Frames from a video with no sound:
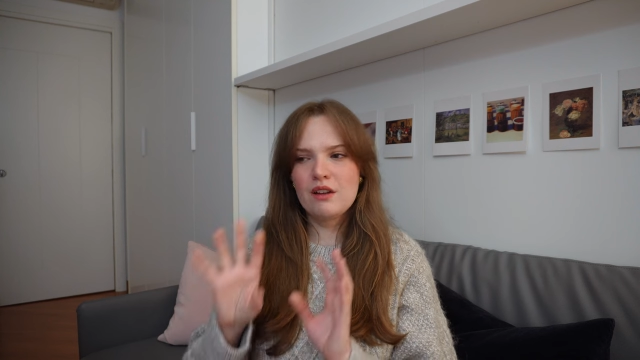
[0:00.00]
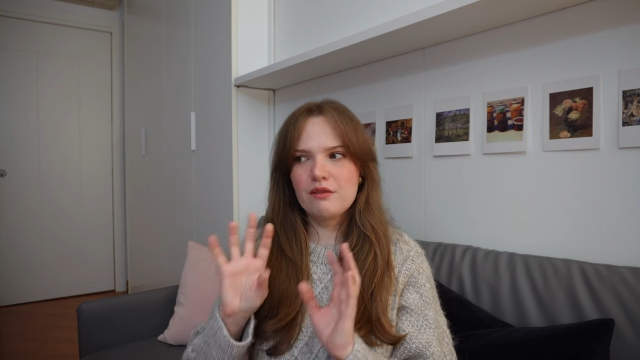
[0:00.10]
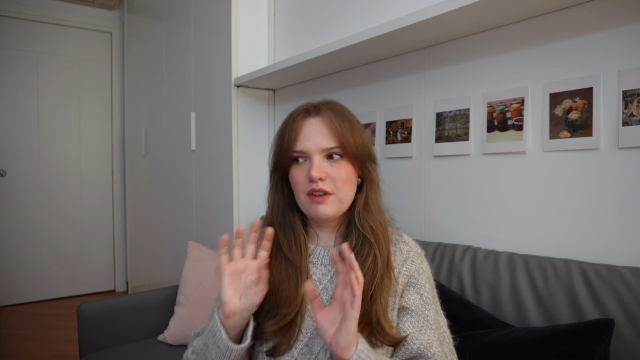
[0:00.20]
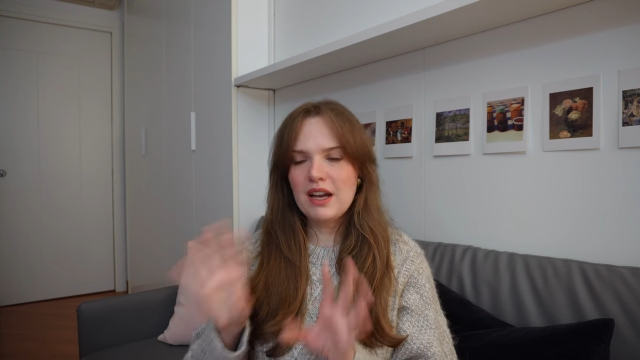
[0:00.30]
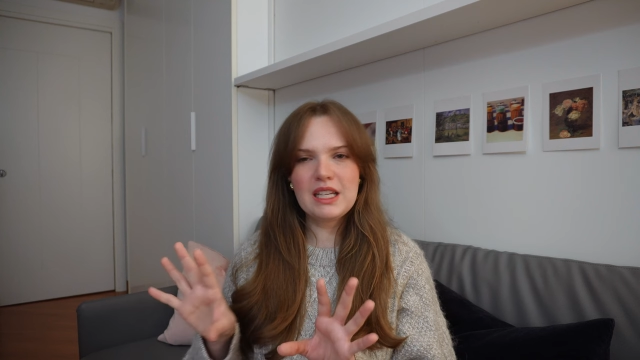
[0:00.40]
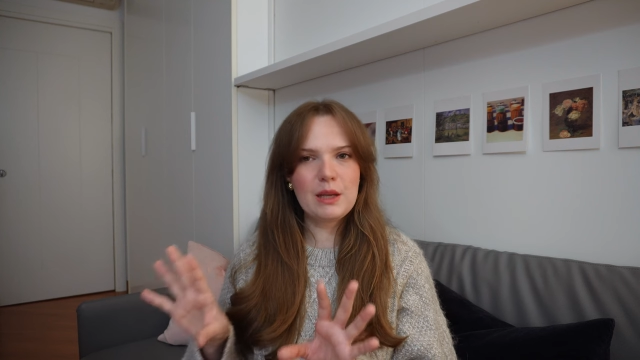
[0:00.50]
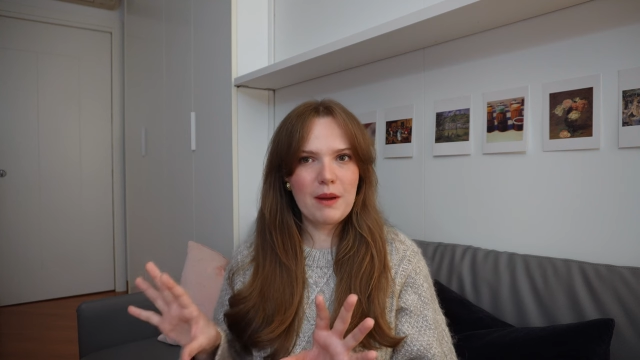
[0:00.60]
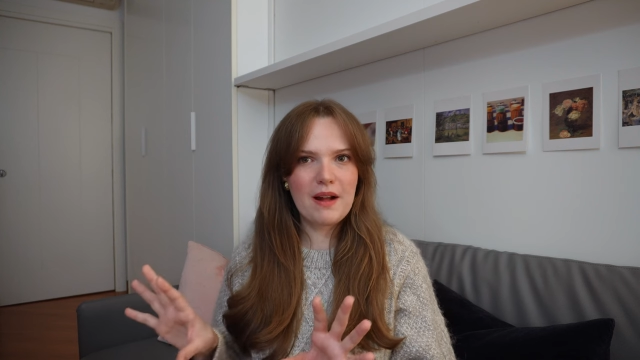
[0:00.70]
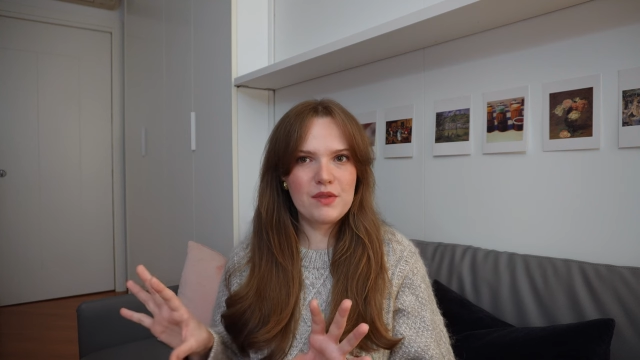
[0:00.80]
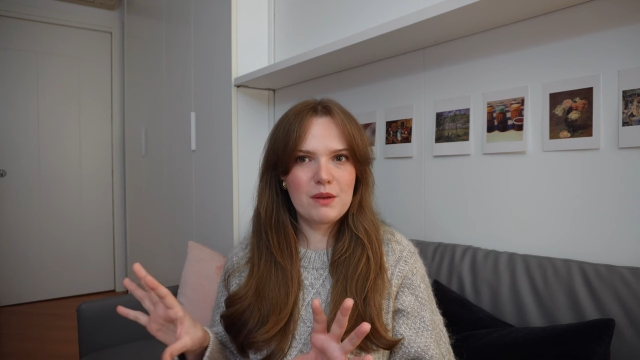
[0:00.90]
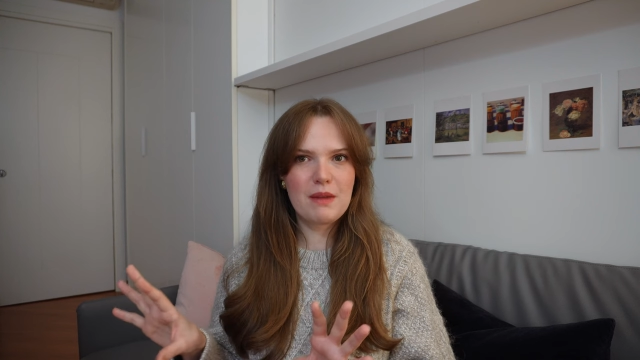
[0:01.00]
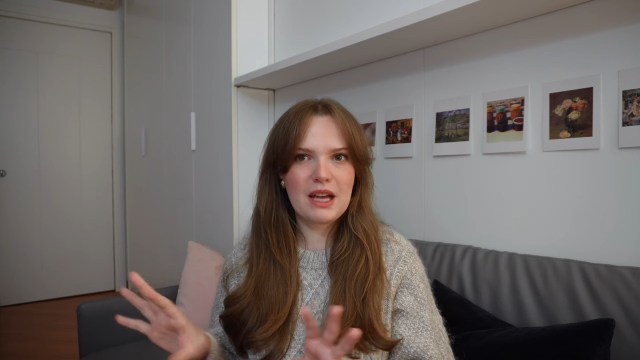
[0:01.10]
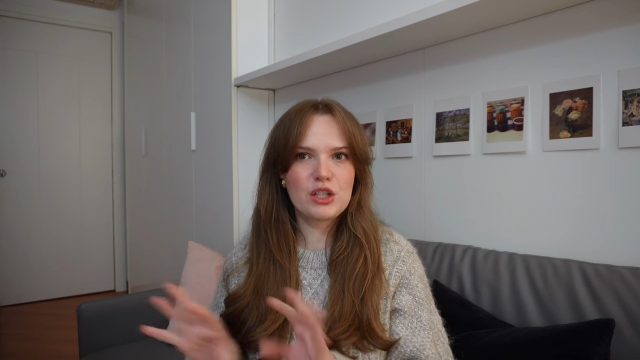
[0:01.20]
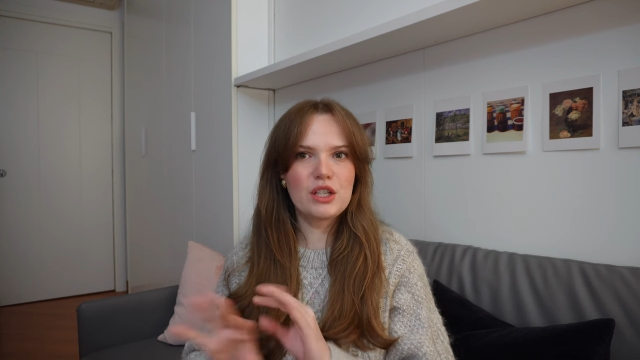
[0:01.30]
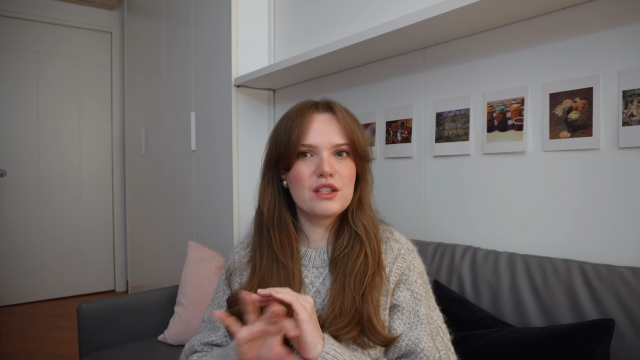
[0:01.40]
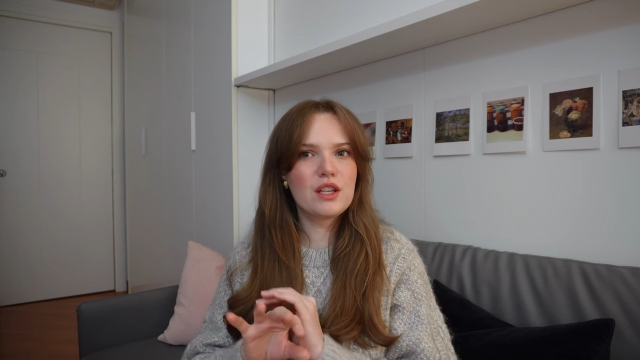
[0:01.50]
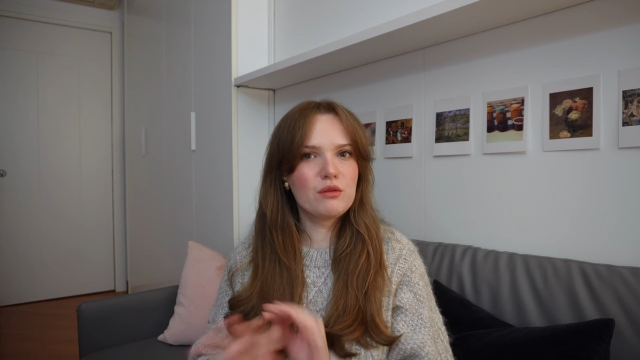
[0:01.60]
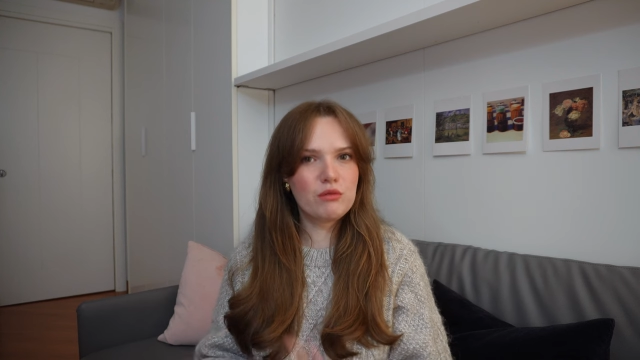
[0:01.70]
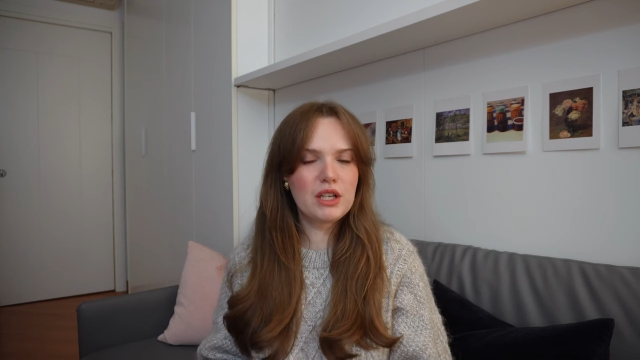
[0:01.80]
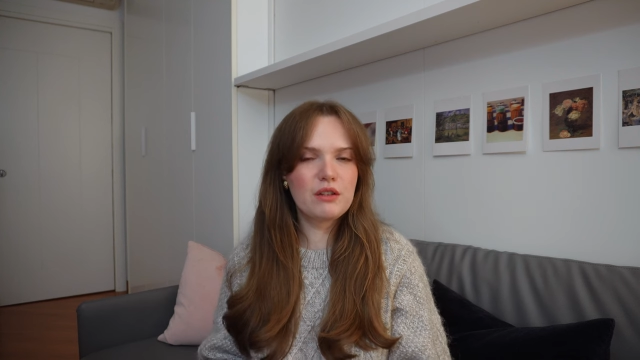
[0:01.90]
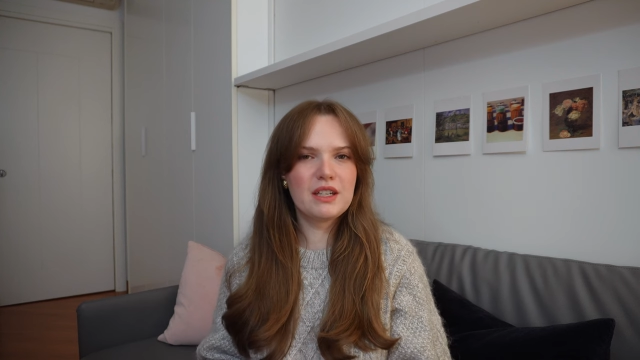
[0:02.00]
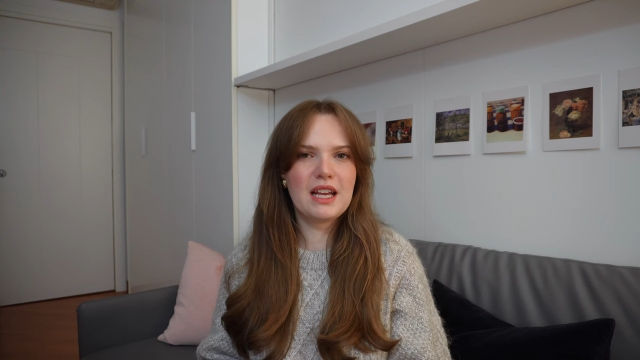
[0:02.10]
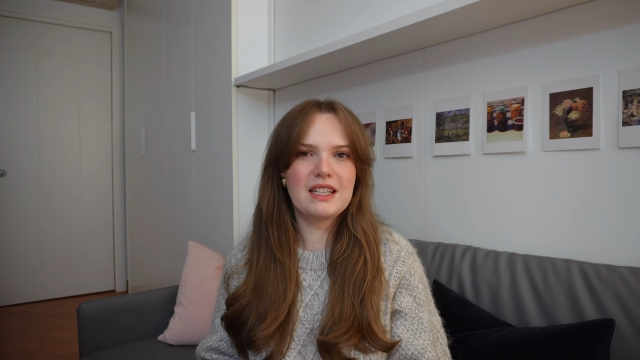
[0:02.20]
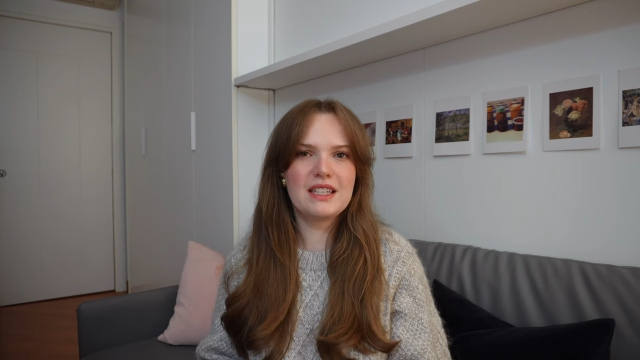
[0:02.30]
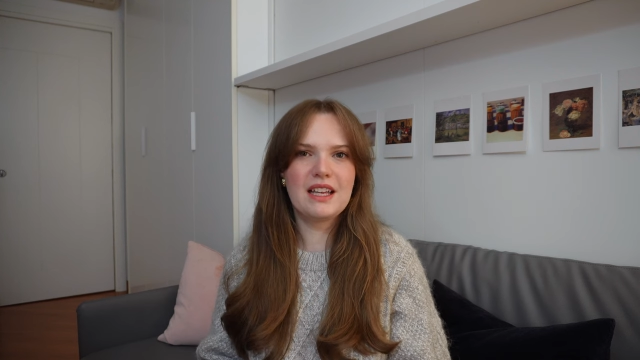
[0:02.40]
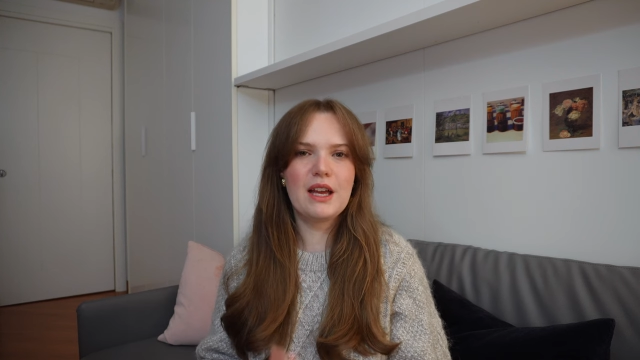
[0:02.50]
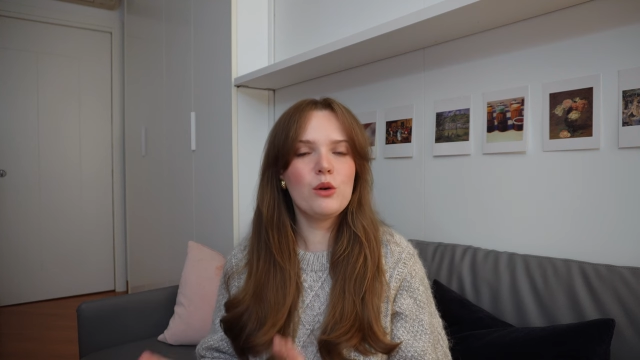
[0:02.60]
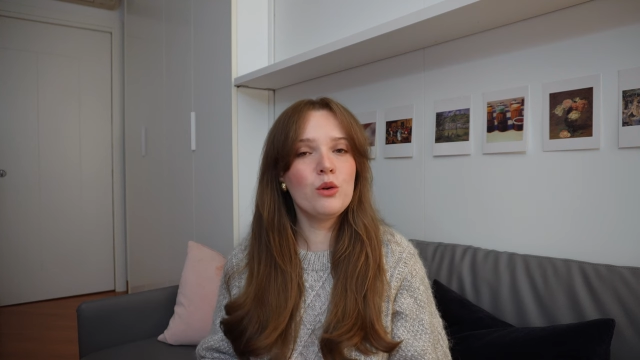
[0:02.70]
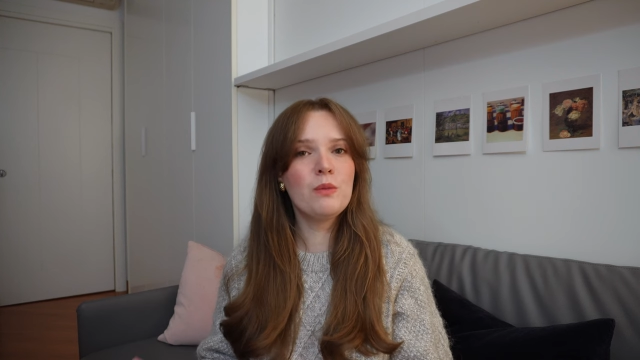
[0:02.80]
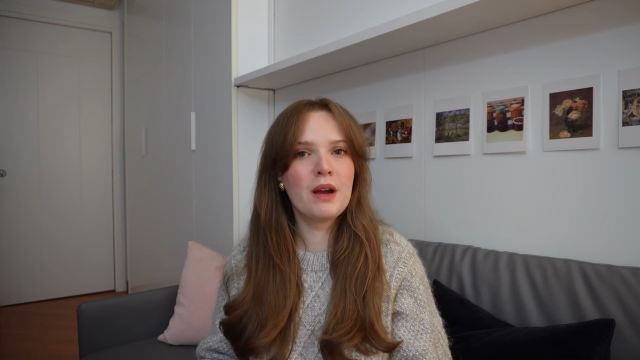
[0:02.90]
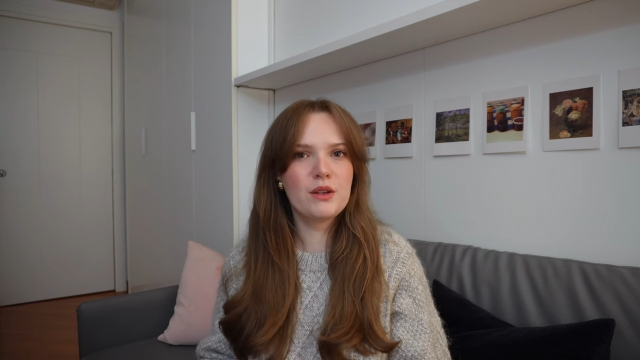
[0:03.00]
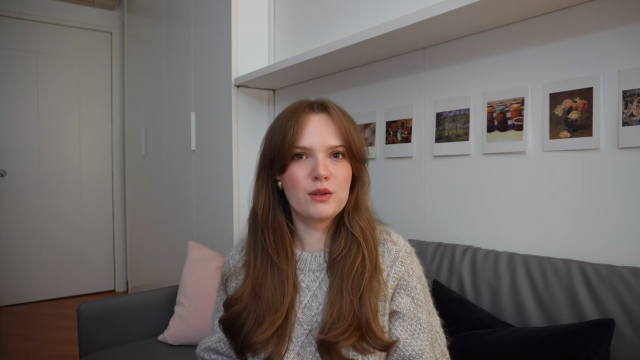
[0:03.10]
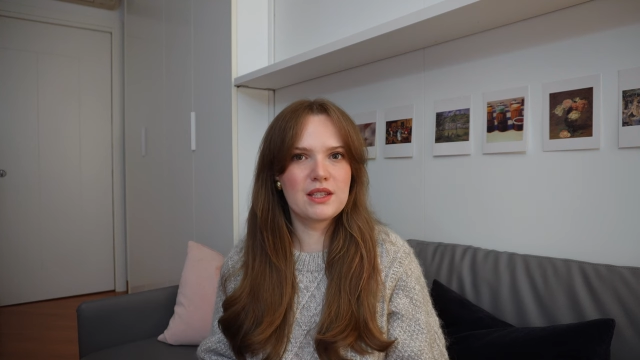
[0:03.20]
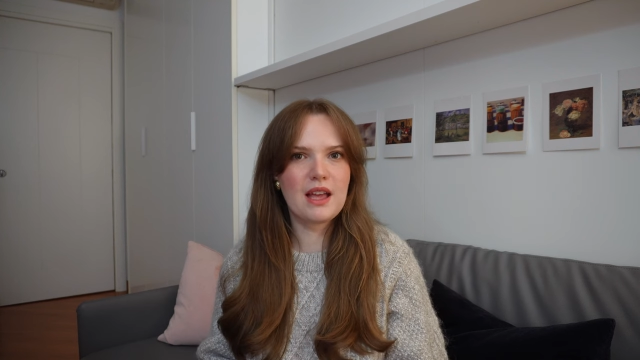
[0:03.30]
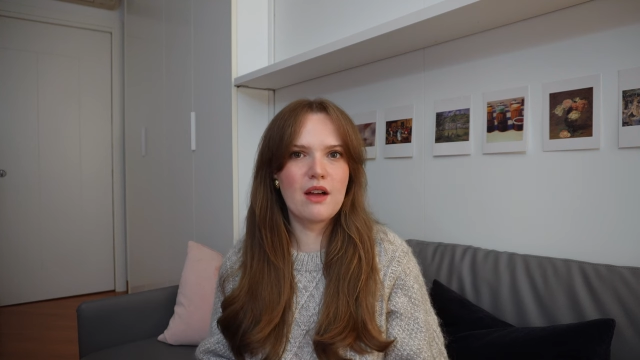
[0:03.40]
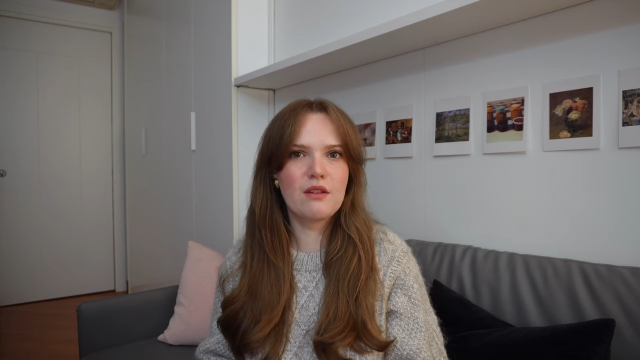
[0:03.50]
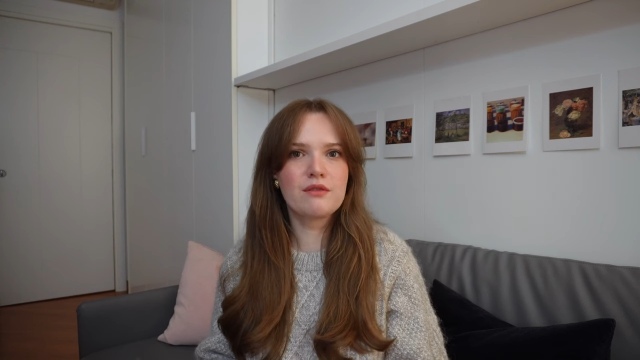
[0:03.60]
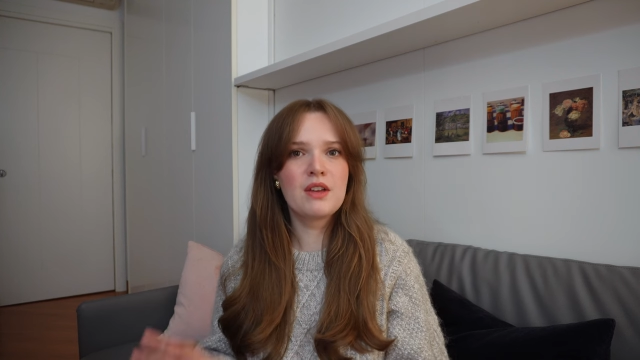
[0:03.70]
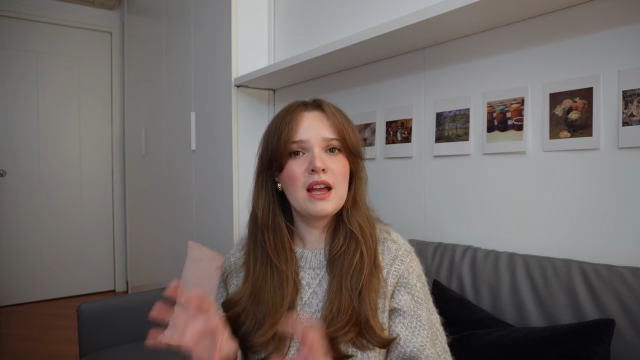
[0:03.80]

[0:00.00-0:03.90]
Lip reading: finding a pattern that matches, and recreating it all by yourself